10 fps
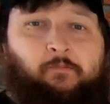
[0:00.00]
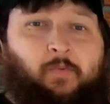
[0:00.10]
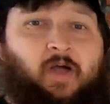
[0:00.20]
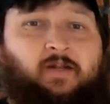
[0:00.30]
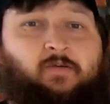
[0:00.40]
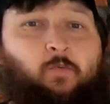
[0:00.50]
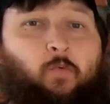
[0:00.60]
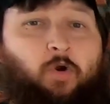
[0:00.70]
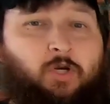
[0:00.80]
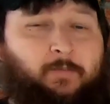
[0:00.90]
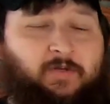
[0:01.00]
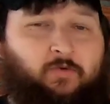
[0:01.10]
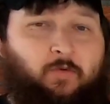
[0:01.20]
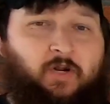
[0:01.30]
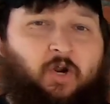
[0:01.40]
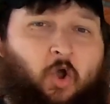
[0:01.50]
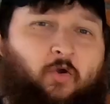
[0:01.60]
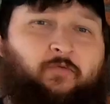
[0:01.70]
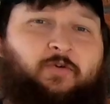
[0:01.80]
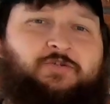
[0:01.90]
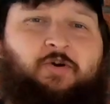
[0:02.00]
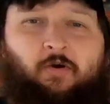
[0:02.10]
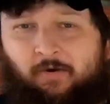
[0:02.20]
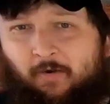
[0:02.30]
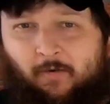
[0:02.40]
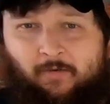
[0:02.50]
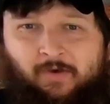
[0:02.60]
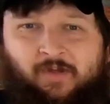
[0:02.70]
But we're going to be doing it over charcoal,